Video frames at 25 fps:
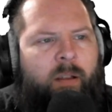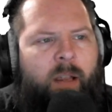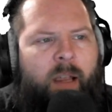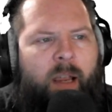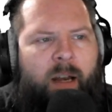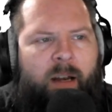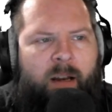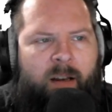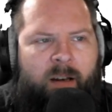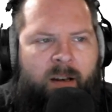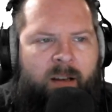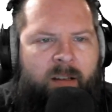
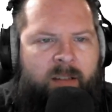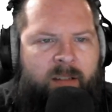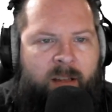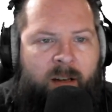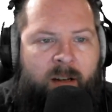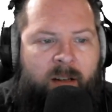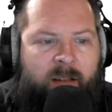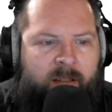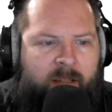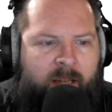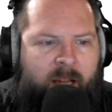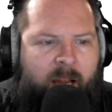And then it's
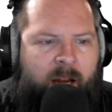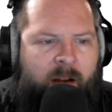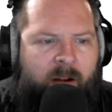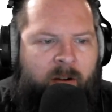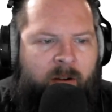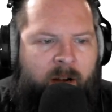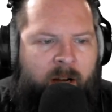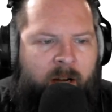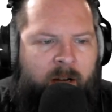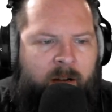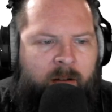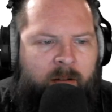going to stay
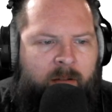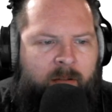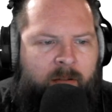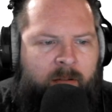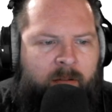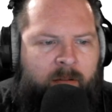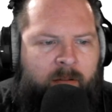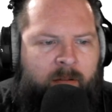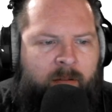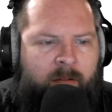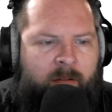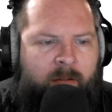green,
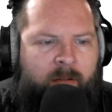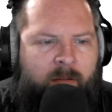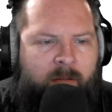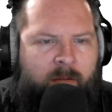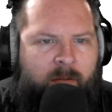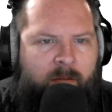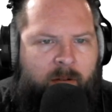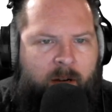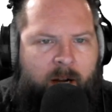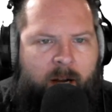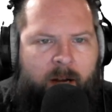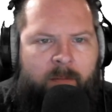
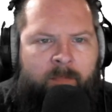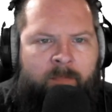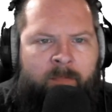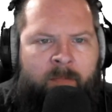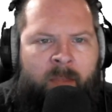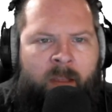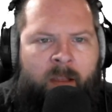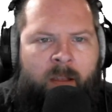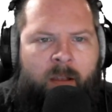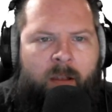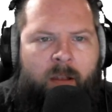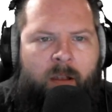right?
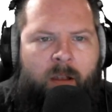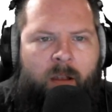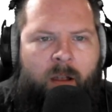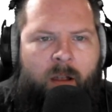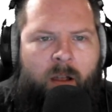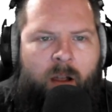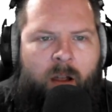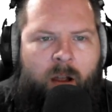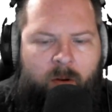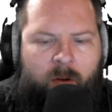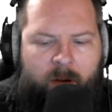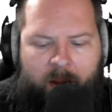
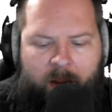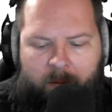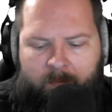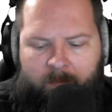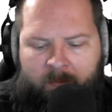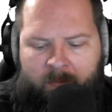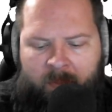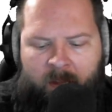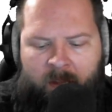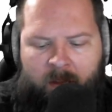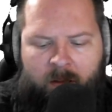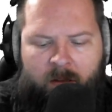Okay,
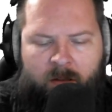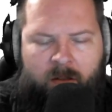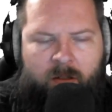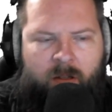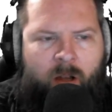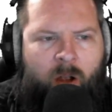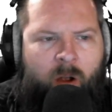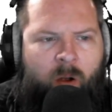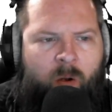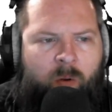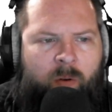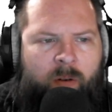
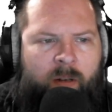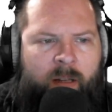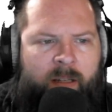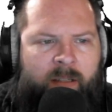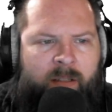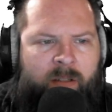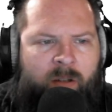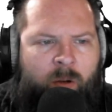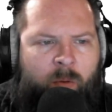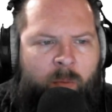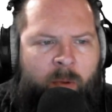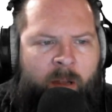so
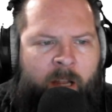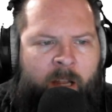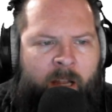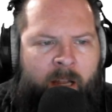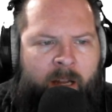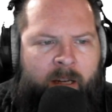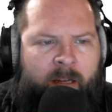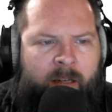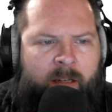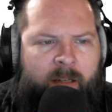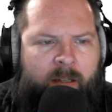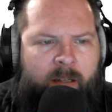let's go
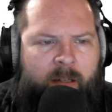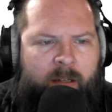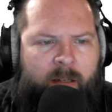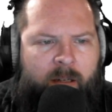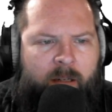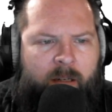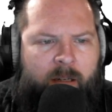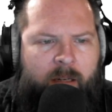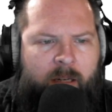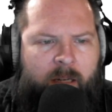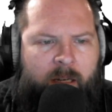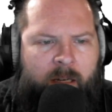back
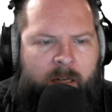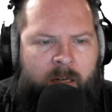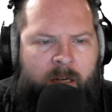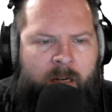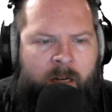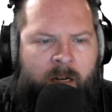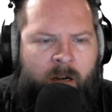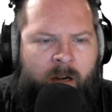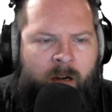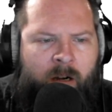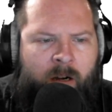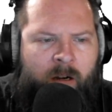in
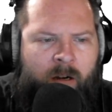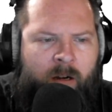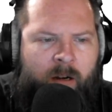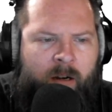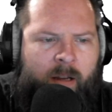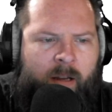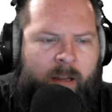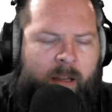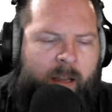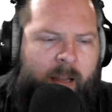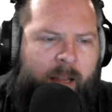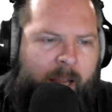here
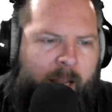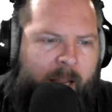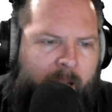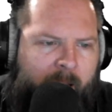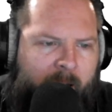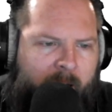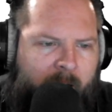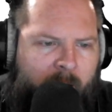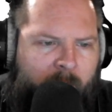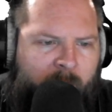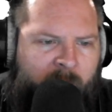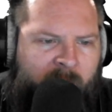
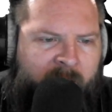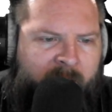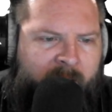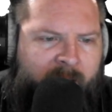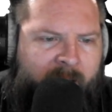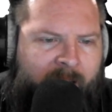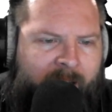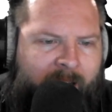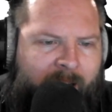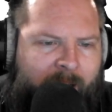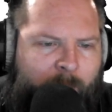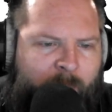and I'm going to
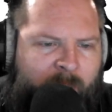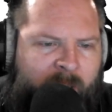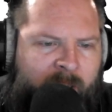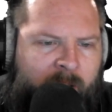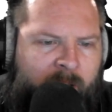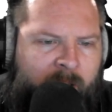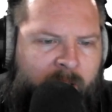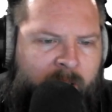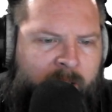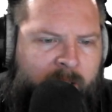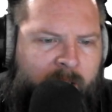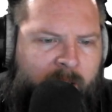copy
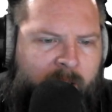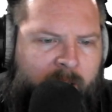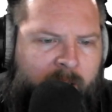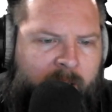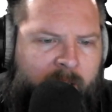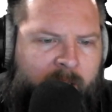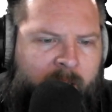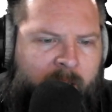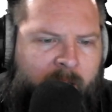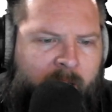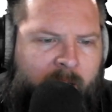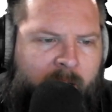this
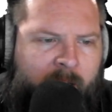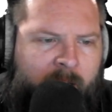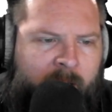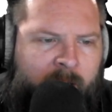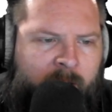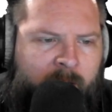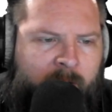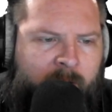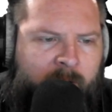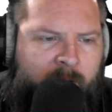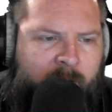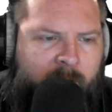
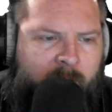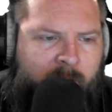again.